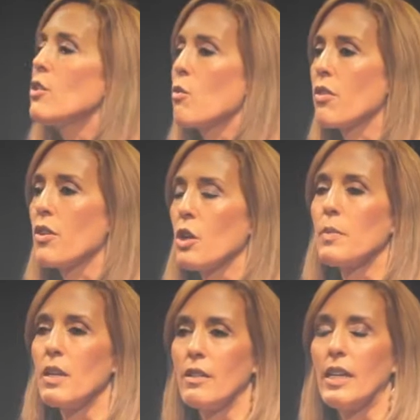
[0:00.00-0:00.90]
yoga
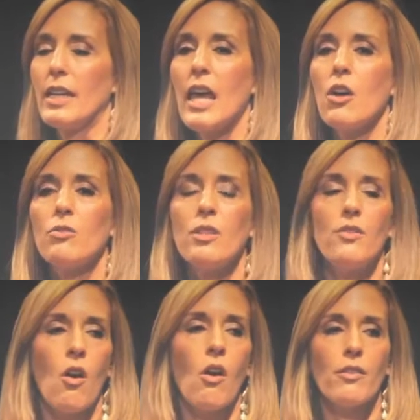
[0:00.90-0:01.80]
therapy clinic held
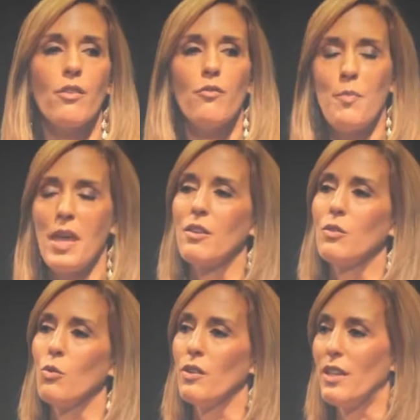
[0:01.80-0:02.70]
in the heart of
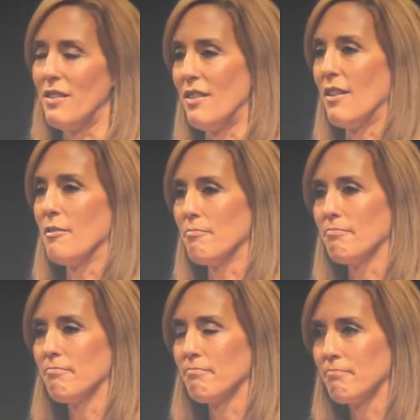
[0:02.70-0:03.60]
Bangalore, India.
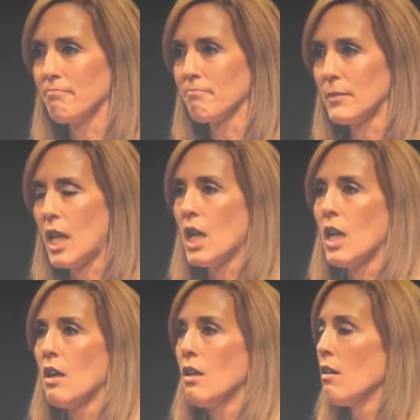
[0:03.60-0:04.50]

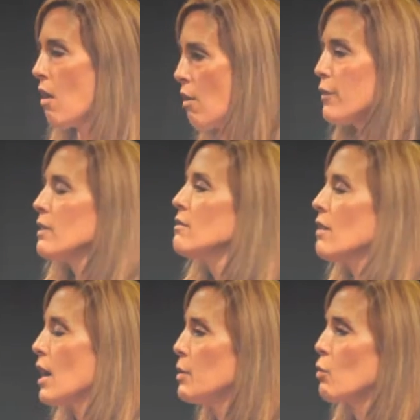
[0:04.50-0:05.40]

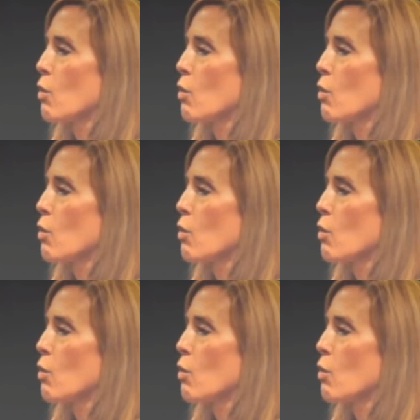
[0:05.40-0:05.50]
Often, I'd be